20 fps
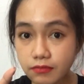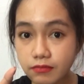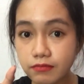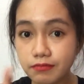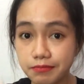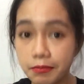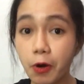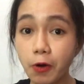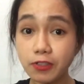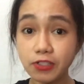
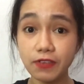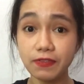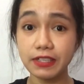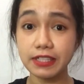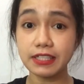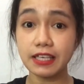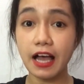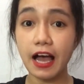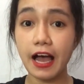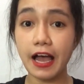most of the
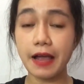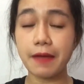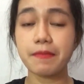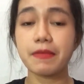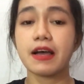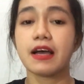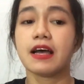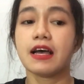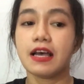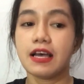time,
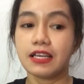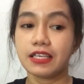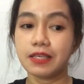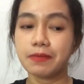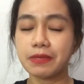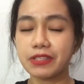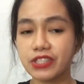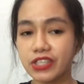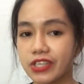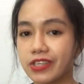the
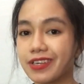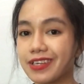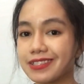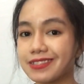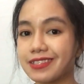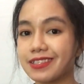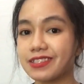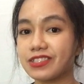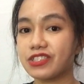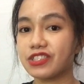
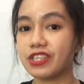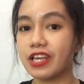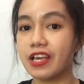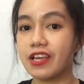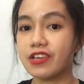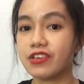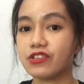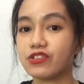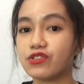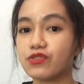materials that
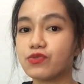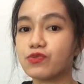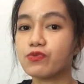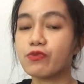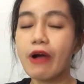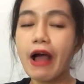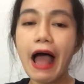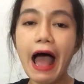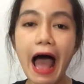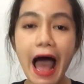they do
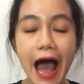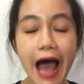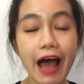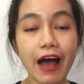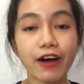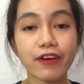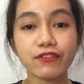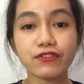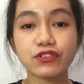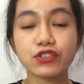
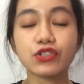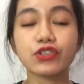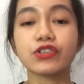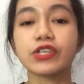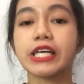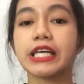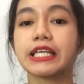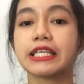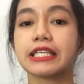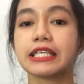have
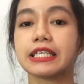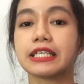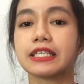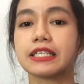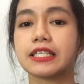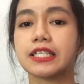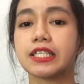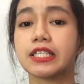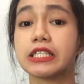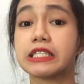during
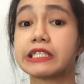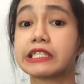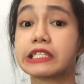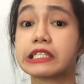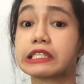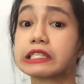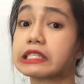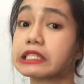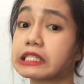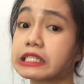the
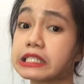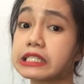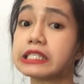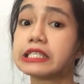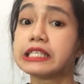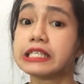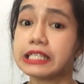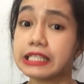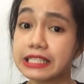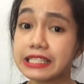
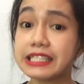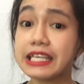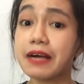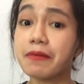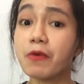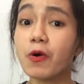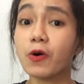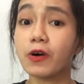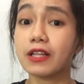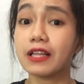
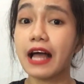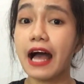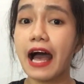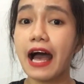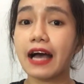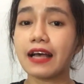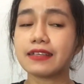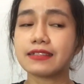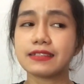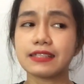demo
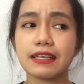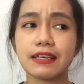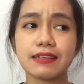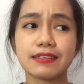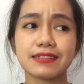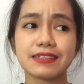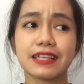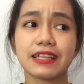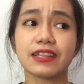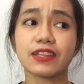class
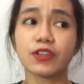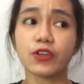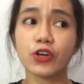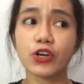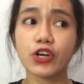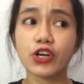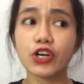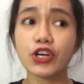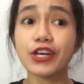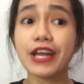is the
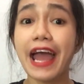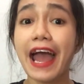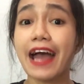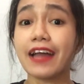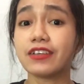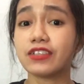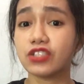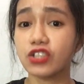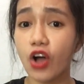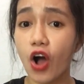Learn
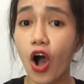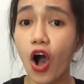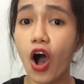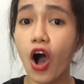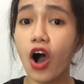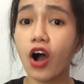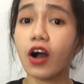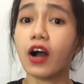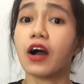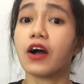and
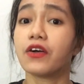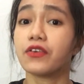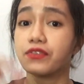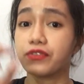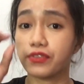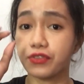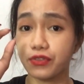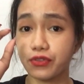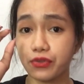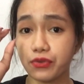Talk
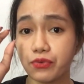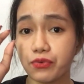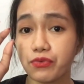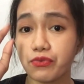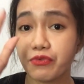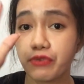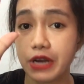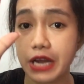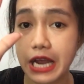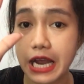
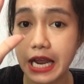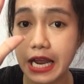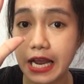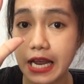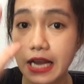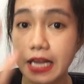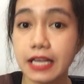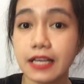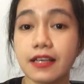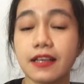3.
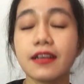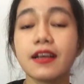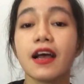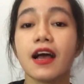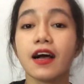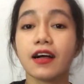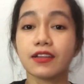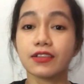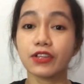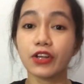
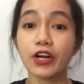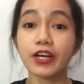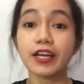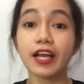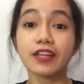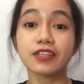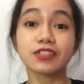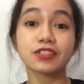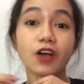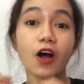Learn
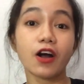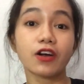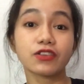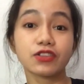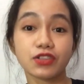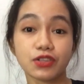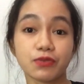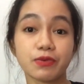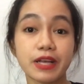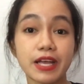and Talk
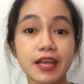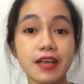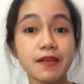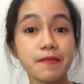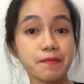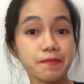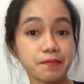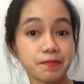3,